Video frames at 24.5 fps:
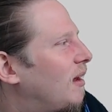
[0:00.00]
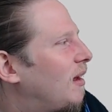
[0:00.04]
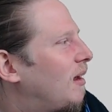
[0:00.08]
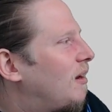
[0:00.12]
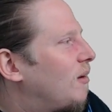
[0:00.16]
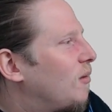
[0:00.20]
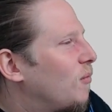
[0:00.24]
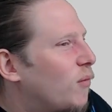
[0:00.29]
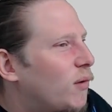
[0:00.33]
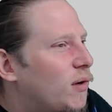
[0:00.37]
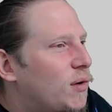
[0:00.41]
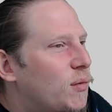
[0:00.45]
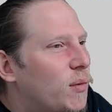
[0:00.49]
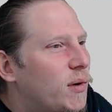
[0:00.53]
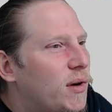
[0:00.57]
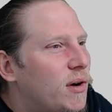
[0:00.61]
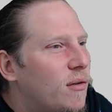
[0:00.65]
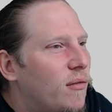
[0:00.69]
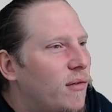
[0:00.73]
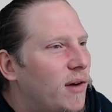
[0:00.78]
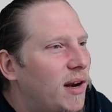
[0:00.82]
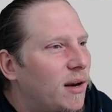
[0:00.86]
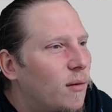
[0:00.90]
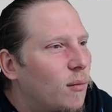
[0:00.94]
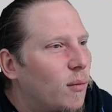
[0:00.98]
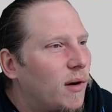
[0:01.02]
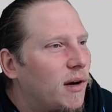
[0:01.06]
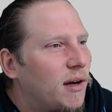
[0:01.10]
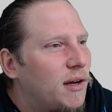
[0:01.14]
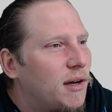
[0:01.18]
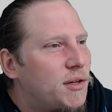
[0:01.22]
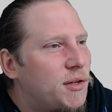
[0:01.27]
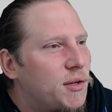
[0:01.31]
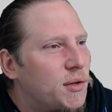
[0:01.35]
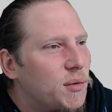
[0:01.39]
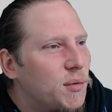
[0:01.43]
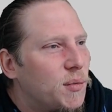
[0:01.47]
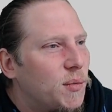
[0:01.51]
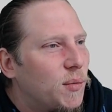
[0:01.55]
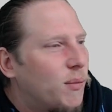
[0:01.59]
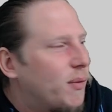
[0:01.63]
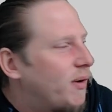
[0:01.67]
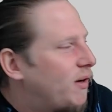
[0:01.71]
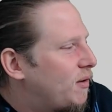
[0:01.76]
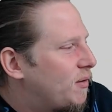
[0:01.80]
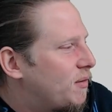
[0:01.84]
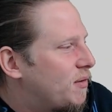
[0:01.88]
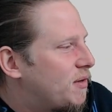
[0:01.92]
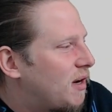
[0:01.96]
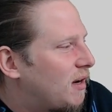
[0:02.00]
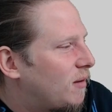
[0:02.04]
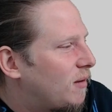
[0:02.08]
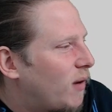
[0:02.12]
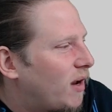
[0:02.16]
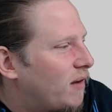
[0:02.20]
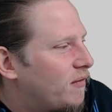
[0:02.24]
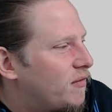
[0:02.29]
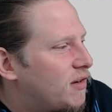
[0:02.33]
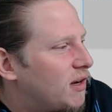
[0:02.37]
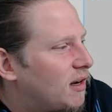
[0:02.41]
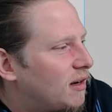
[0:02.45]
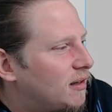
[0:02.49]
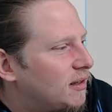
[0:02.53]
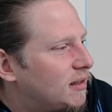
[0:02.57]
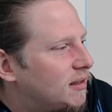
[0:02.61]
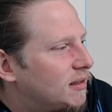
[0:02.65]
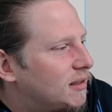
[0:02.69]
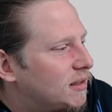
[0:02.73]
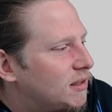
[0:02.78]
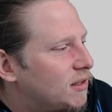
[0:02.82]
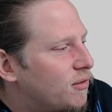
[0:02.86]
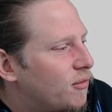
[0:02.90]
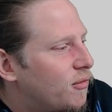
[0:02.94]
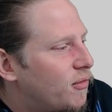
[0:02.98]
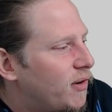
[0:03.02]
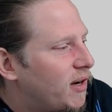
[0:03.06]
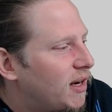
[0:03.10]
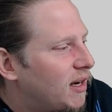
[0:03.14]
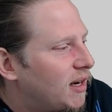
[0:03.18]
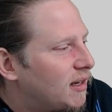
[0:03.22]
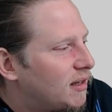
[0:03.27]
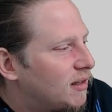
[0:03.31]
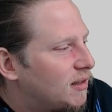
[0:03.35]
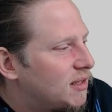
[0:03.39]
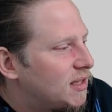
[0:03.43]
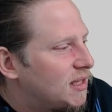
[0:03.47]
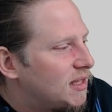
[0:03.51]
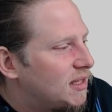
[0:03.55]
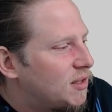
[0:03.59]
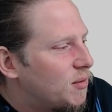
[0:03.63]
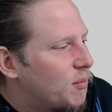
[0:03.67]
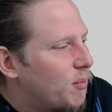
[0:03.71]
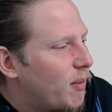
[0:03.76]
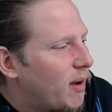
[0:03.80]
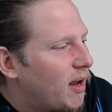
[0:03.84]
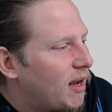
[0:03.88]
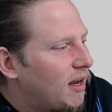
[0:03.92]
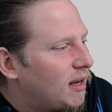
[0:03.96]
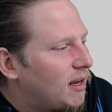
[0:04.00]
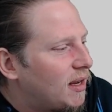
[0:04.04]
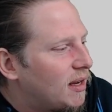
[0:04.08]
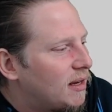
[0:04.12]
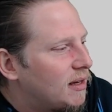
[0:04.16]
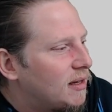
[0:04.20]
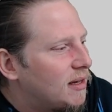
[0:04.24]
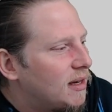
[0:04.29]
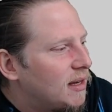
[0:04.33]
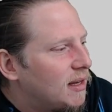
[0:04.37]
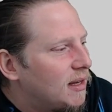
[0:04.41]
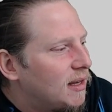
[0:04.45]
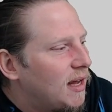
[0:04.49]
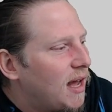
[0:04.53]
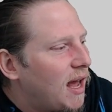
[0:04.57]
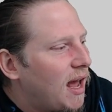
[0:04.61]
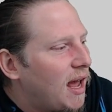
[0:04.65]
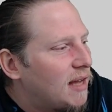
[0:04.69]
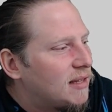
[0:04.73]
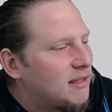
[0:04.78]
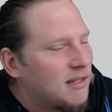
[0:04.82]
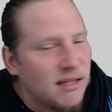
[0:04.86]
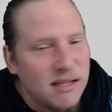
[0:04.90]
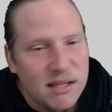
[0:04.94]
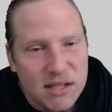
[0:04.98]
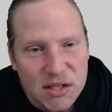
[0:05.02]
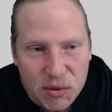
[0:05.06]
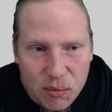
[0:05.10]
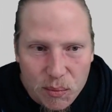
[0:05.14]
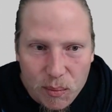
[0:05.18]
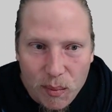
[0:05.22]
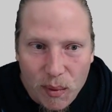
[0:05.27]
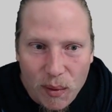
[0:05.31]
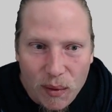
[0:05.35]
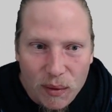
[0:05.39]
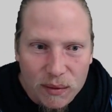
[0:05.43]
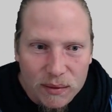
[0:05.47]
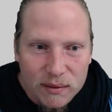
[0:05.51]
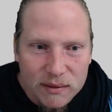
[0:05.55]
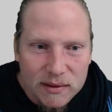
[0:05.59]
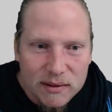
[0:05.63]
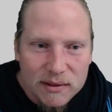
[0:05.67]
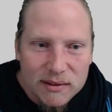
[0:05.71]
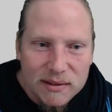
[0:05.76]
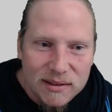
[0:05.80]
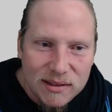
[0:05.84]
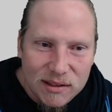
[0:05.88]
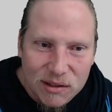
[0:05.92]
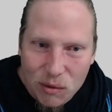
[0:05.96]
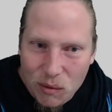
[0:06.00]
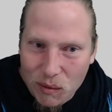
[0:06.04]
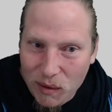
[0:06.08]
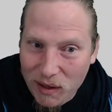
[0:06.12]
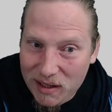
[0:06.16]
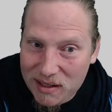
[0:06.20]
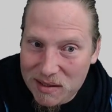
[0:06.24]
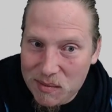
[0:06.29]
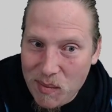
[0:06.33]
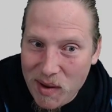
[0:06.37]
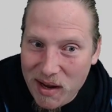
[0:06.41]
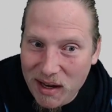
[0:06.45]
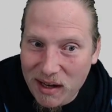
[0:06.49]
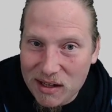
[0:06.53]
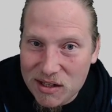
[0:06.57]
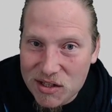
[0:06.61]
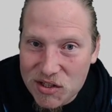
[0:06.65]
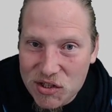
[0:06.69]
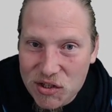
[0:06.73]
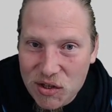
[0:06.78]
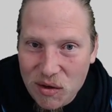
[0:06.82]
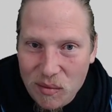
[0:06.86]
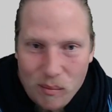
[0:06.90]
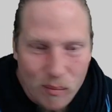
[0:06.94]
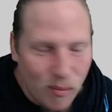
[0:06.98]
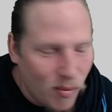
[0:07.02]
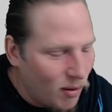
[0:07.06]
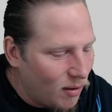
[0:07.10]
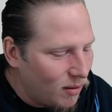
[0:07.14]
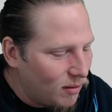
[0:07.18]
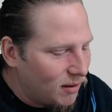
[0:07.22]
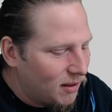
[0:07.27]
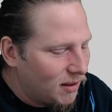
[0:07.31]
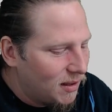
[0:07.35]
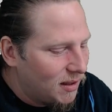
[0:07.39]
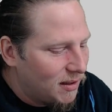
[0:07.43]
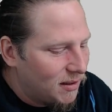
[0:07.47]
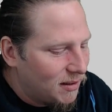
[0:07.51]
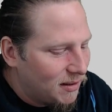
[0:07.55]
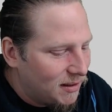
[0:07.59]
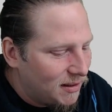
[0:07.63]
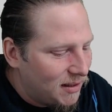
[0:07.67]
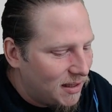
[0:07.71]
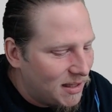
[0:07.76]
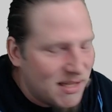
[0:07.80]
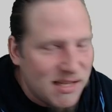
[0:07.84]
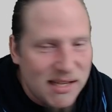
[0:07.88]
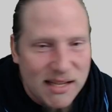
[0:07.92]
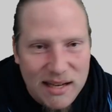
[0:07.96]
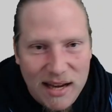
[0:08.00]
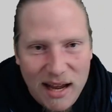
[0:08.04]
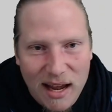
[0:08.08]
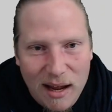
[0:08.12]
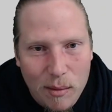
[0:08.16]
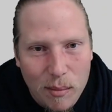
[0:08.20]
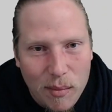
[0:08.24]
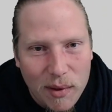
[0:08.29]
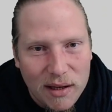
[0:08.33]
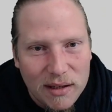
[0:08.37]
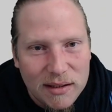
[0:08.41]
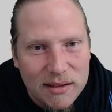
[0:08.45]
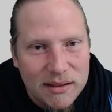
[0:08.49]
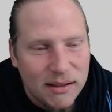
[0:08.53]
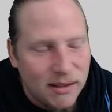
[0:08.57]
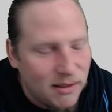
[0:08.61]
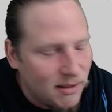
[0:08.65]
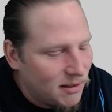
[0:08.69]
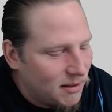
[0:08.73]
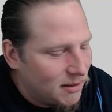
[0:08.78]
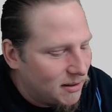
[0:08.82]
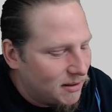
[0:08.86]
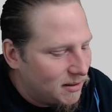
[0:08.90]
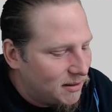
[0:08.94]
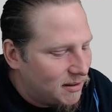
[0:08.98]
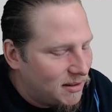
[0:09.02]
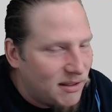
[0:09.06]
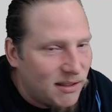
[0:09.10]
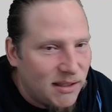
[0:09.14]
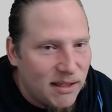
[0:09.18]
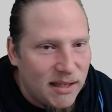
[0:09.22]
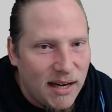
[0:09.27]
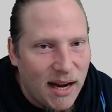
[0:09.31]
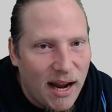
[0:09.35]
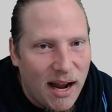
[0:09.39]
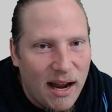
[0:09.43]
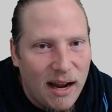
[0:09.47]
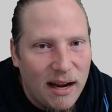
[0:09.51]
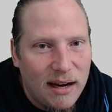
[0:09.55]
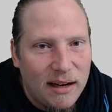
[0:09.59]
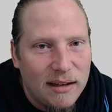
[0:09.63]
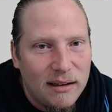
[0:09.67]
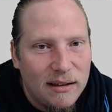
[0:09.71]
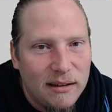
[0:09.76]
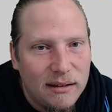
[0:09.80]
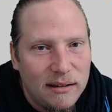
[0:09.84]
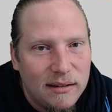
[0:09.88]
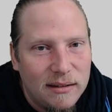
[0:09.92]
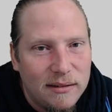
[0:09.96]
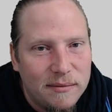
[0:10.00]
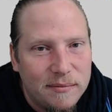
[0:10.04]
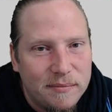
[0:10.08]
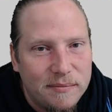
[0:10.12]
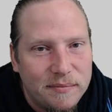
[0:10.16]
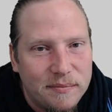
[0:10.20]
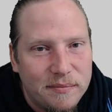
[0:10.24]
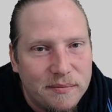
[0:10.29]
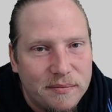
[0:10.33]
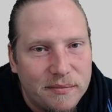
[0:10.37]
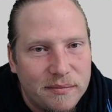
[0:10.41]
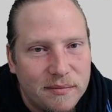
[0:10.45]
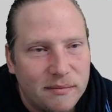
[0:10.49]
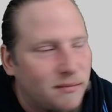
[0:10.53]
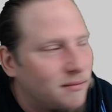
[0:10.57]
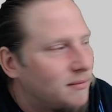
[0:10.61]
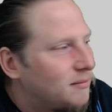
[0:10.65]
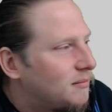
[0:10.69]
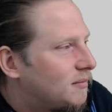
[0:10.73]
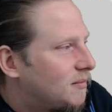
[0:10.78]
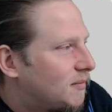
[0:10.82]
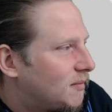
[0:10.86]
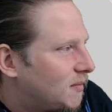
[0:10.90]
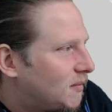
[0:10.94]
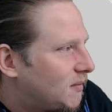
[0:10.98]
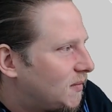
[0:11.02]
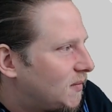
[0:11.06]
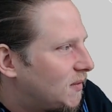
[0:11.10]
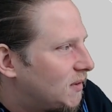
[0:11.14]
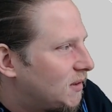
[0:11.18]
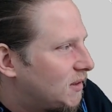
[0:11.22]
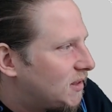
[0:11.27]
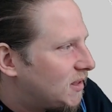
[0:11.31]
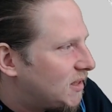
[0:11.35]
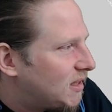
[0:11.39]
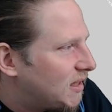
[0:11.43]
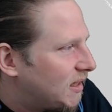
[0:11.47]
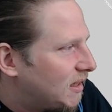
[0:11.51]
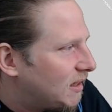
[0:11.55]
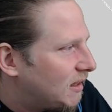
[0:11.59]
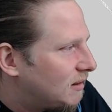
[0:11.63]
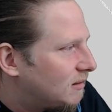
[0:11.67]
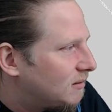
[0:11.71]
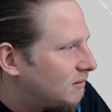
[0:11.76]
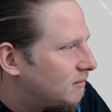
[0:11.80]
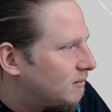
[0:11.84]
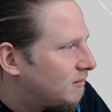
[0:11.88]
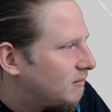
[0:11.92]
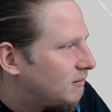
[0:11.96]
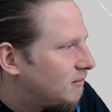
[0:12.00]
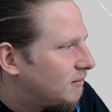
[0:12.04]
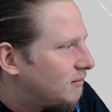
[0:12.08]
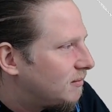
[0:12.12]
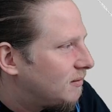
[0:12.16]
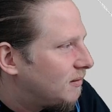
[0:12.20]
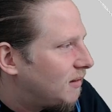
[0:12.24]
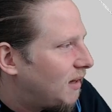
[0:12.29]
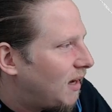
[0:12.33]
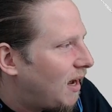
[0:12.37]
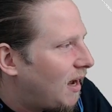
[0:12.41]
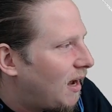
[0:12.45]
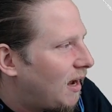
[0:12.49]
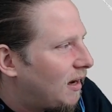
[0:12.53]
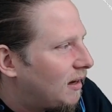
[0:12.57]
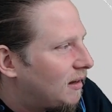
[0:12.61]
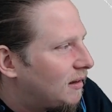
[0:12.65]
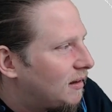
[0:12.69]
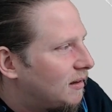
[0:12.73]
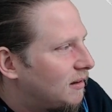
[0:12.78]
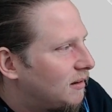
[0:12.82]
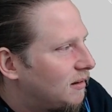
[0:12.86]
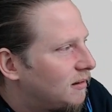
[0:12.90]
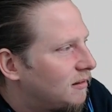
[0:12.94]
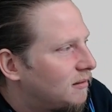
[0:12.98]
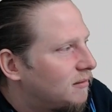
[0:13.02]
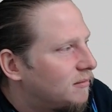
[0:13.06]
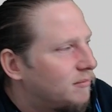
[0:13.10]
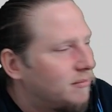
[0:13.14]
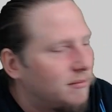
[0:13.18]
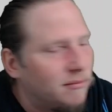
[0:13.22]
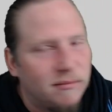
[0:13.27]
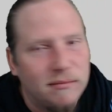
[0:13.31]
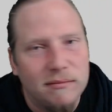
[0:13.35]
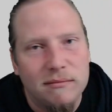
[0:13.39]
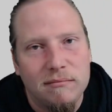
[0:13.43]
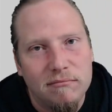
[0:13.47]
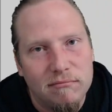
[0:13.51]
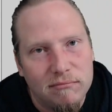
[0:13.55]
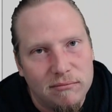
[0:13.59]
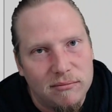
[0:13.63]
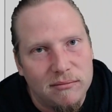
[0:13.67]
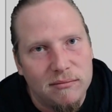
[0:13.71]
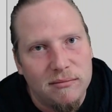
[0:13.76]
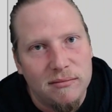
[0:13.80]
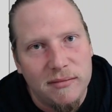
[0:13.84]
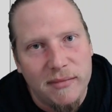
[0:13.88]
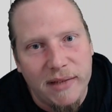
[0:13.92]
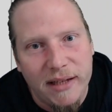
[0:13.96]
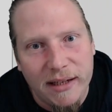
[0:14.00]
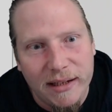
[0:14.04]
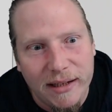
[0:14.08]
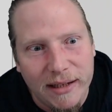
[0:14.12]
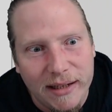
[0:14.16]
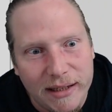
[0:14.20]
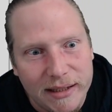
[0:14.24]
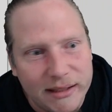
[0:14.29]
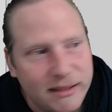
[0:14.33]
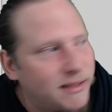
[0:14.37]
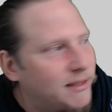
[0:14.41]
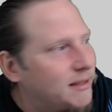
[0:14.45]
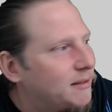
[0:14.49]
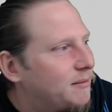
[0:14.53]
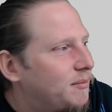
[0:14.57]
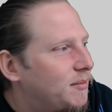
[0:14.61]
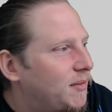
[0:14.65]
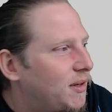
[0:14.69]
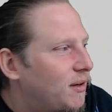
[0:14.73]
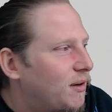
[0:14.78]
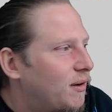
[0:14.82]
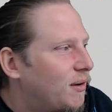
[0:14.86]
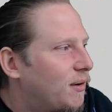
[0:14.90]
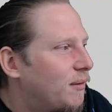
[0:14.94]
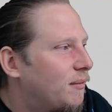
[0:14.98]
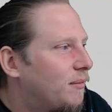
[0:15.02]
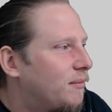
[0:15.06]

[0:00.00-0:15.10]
what you really want to do when you have done it, you really need to make it as a symbol. So let's make a symbol. Let's name it triangle. Triangle. English, you know.